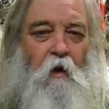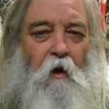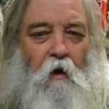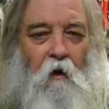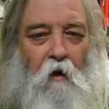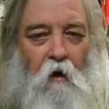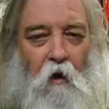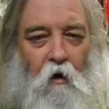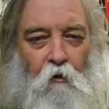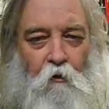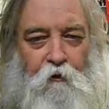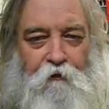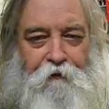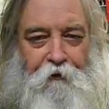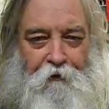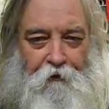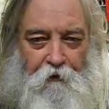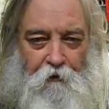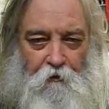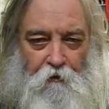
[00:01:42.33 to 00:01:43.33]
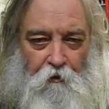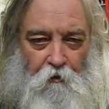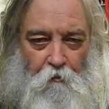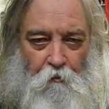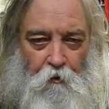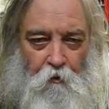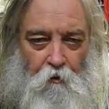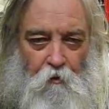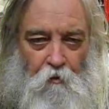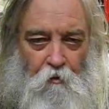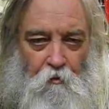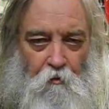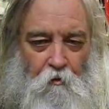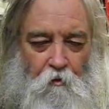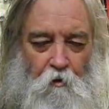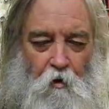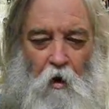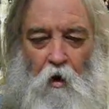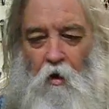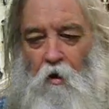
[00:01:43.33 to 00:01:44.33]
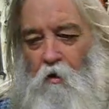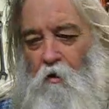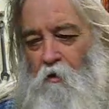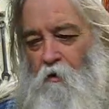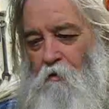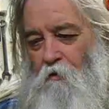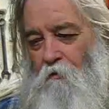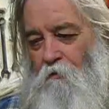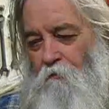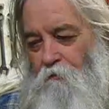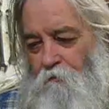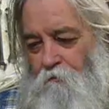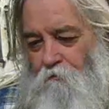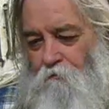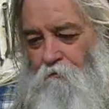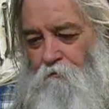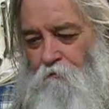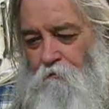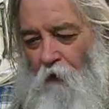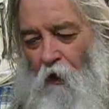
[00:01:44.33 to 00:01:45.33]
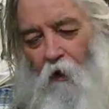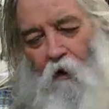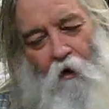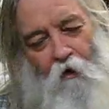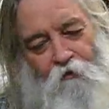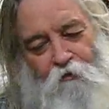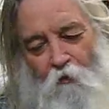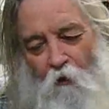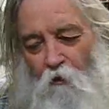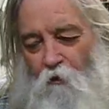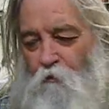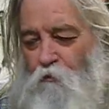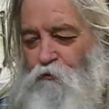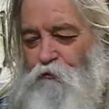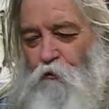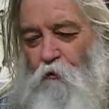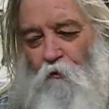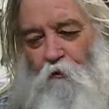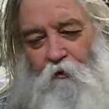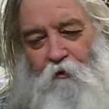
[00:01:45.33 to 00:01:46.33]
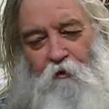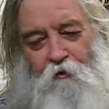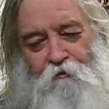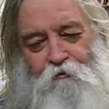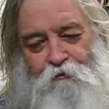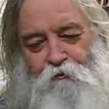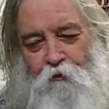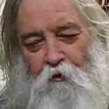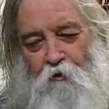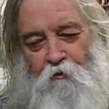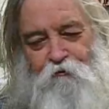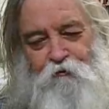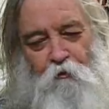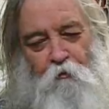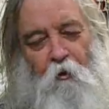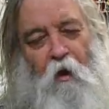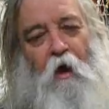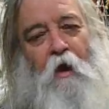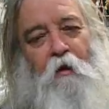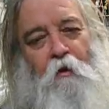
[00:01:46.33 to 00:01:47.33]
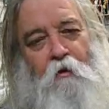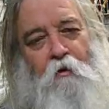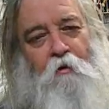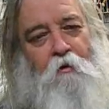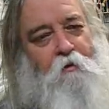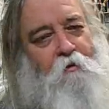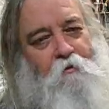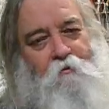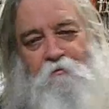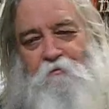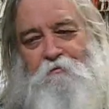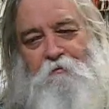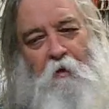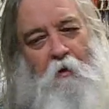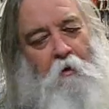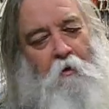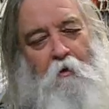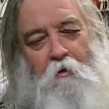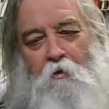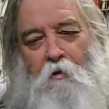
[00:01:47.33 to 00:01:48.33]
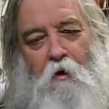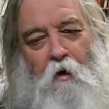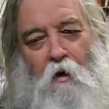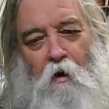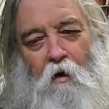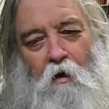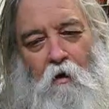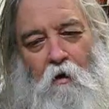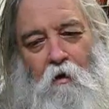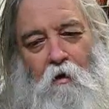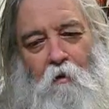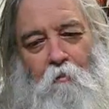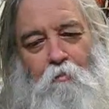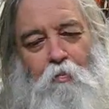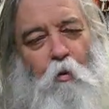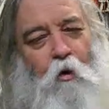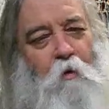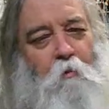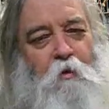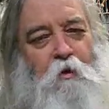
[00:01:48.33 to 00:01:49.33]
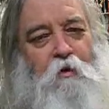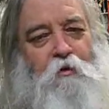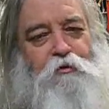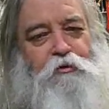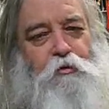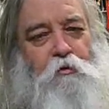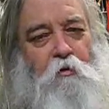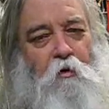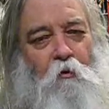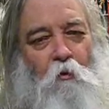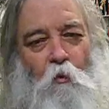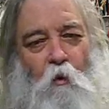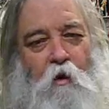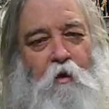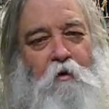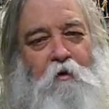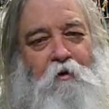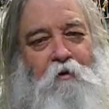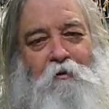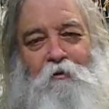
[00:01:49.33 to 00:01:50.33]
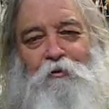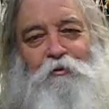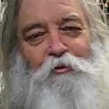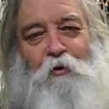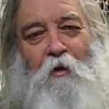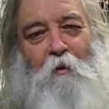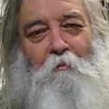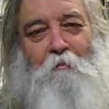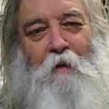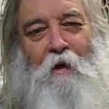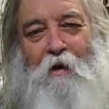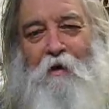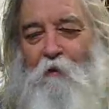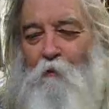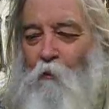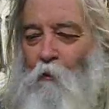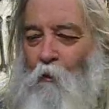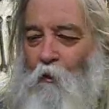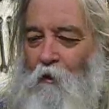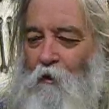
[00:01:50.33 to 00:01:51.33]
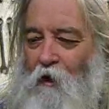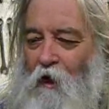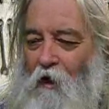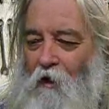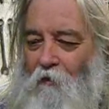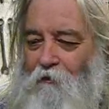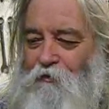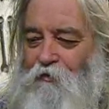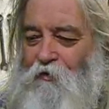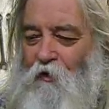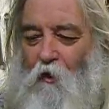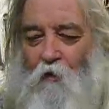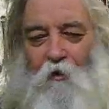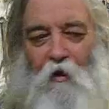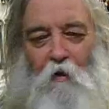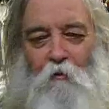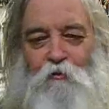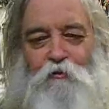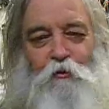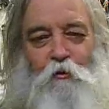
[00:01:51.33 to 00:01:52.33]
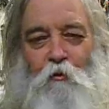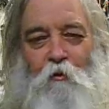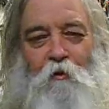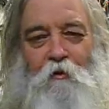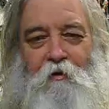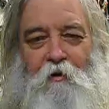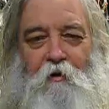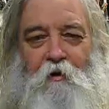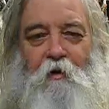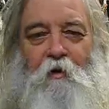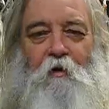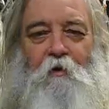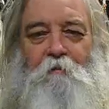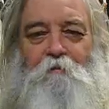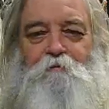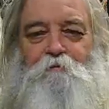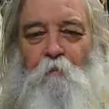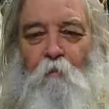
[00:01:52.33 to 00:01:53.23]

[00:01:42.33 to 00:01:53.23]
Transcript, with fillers: a lottery ticket number. I thought I was going to get some kind of premonition or reading or something. I thought I was going to get a